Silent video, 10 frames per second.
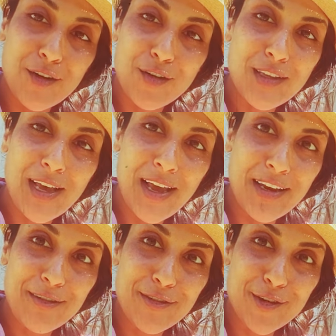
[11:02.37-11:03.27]
don't let
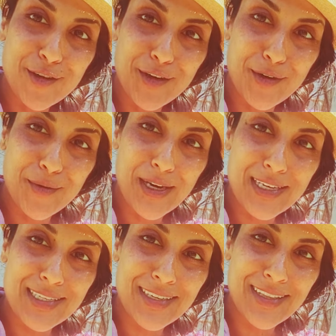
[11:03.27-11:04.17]
any fruit go to
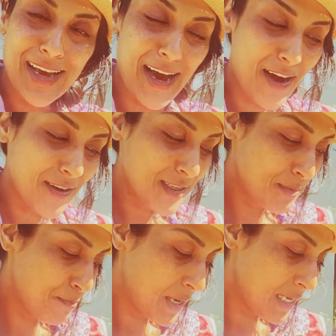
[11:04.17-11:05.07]
waste in the house,
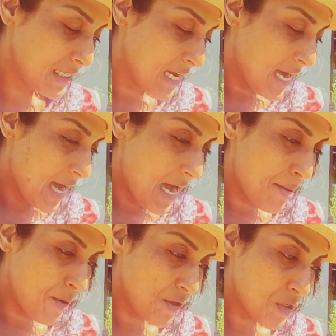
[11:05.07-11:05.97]
but
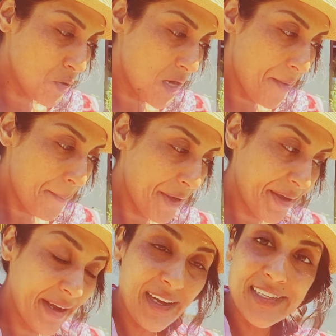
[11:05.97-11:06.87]
I'm also not
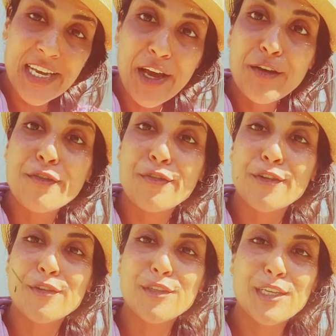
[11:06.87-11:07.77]
buying a ton of
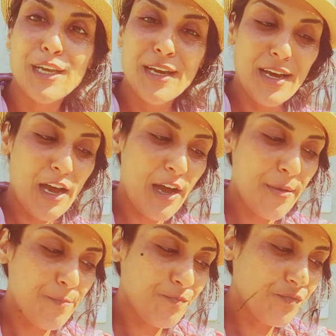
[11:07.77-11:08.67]
fruit,
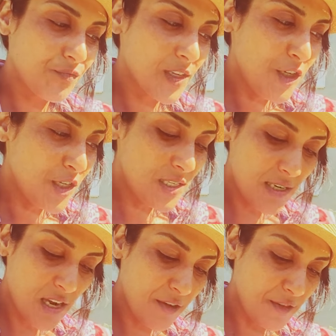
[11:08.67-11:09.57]
um, just
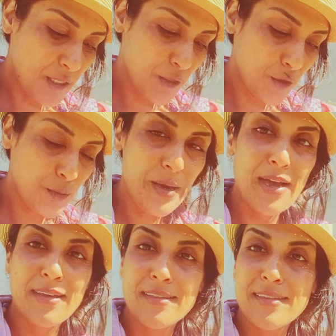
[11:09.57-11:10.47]
enough to
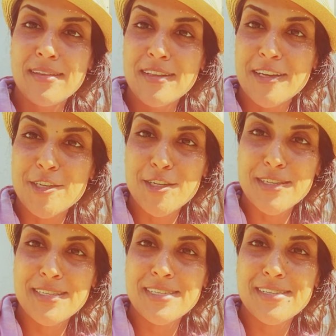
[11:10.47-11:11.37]
pack in the
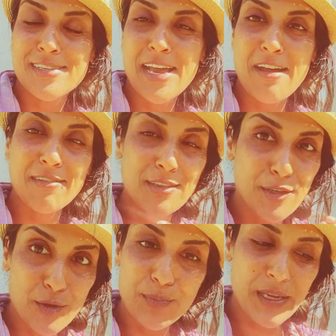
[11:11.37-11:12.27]
lunches and have a
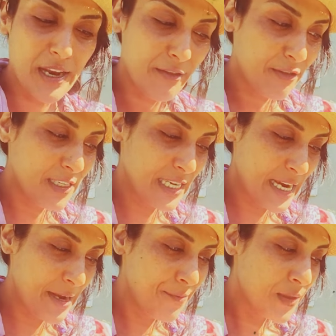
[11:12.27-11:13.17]
little bit every
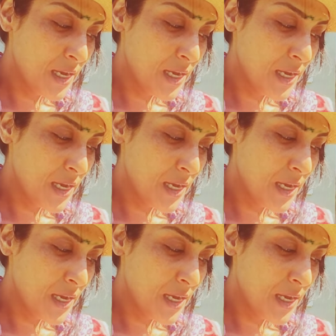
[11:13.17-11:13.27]
day.